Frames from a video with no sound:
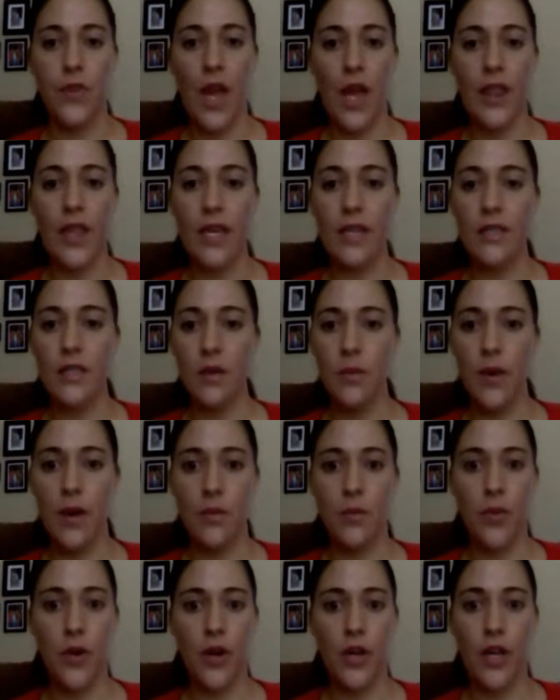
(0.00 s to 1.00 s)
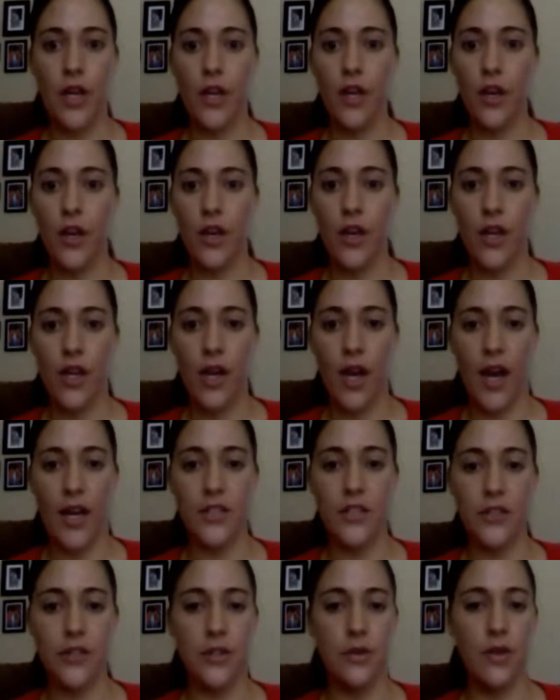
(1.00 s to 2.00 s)
things have been pretty good. I
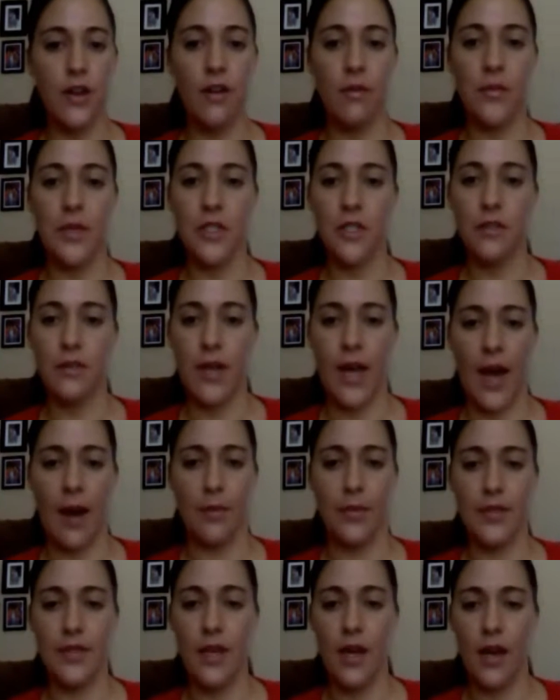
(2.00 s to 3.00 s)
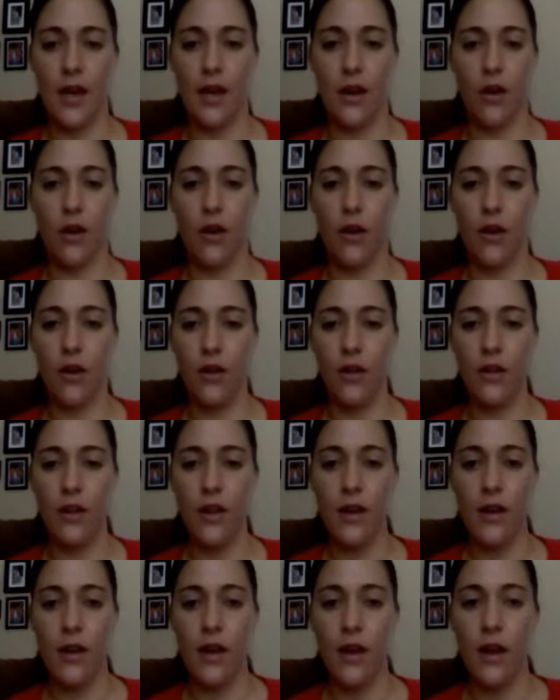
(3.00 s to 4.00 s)
just didn't have much of an appetite at all.
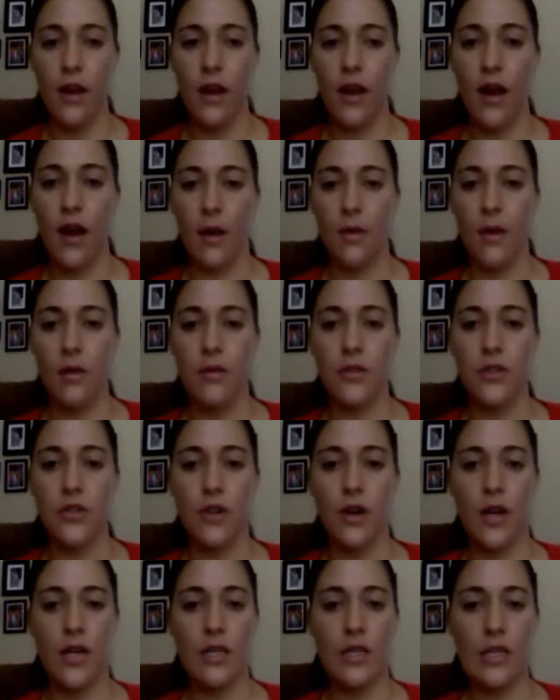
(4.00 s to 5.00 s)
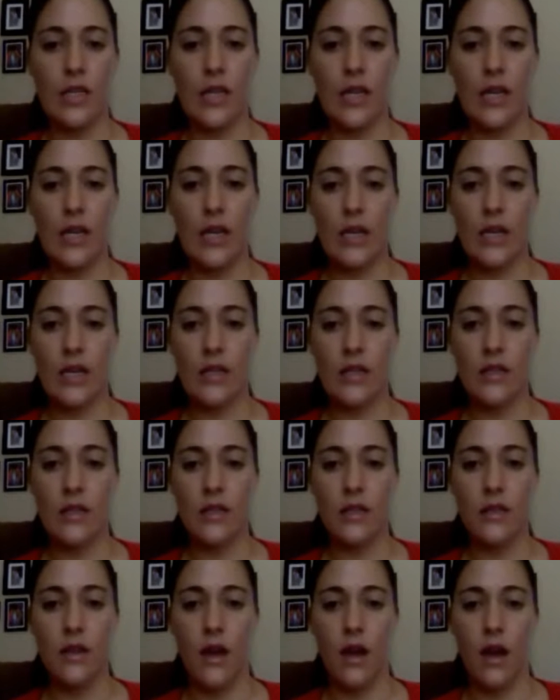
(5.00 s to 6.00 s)
I've been trying to eat
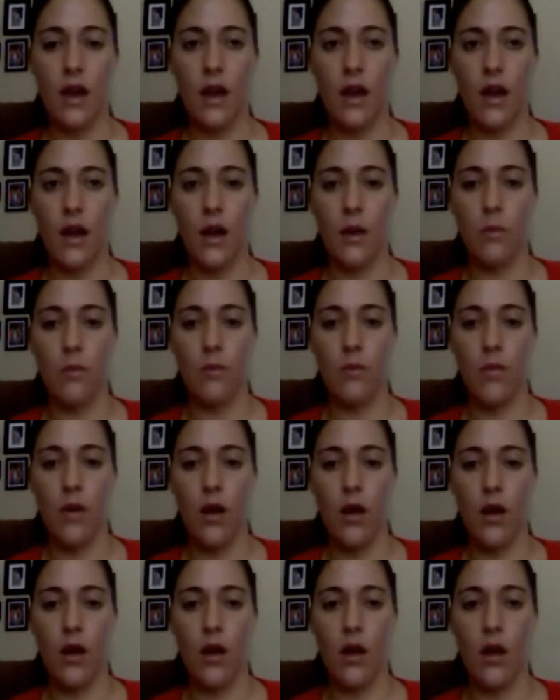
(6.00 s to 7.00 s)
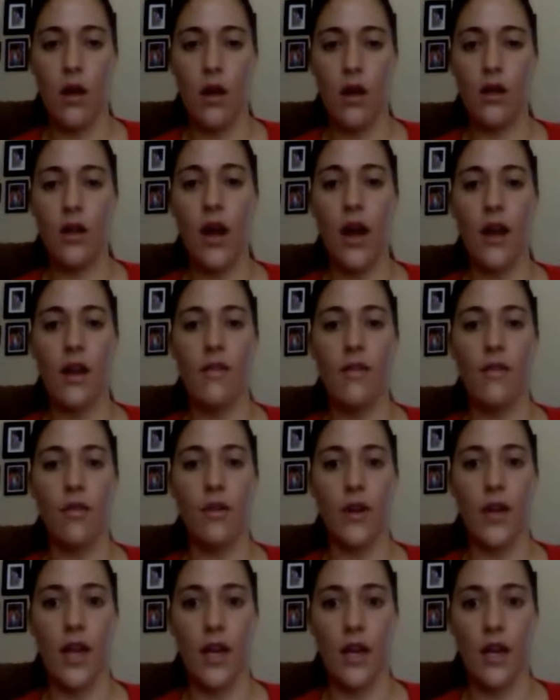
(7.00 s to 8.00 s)
a lot of
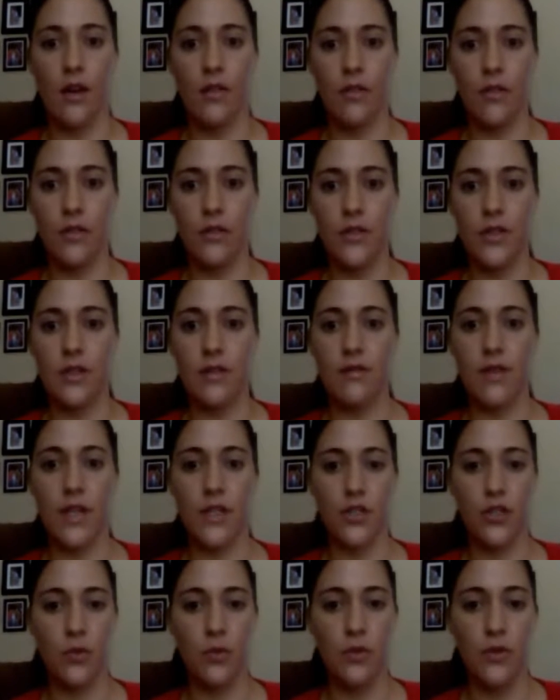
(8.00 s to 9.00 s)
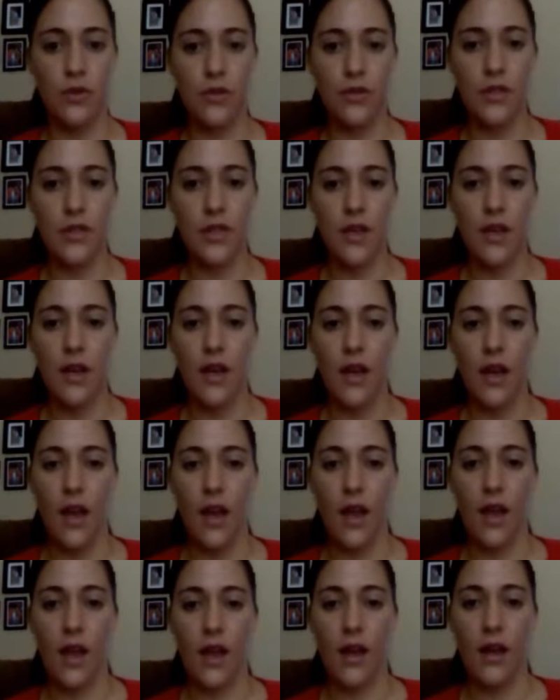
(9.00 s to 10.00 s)
organic fruits and vegetables,
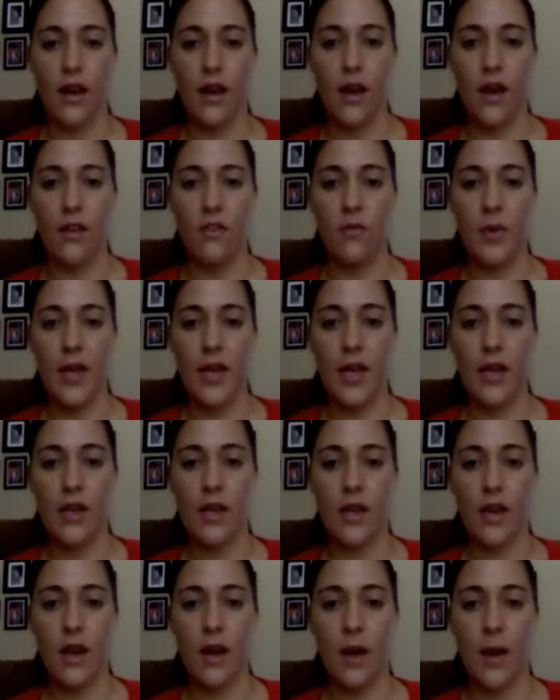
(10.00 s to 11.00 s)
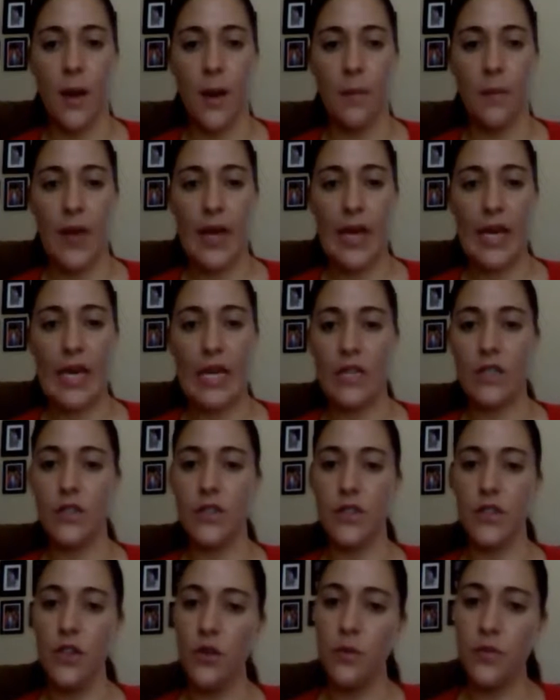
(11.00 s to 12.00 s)
and I've been making
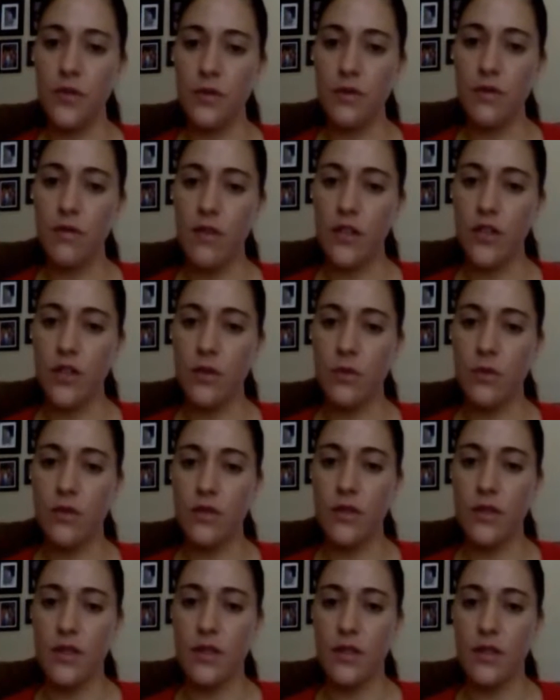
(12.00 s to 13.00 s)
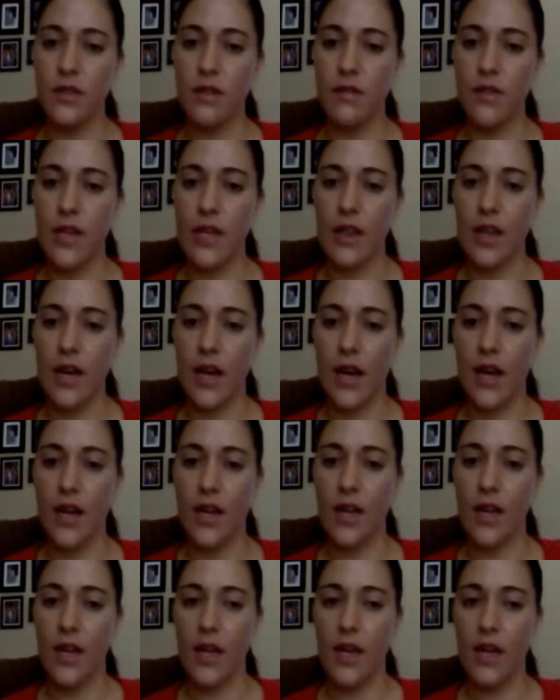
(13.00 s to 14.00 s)
soups with vegetables and stuff like that,
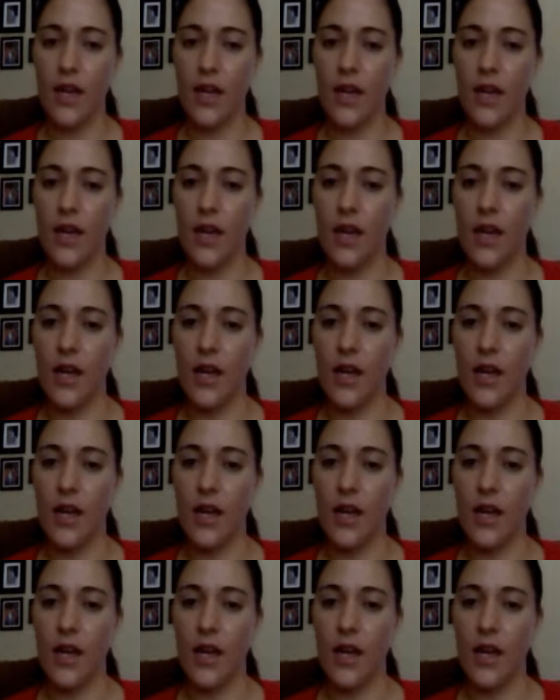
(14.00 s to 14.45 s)
and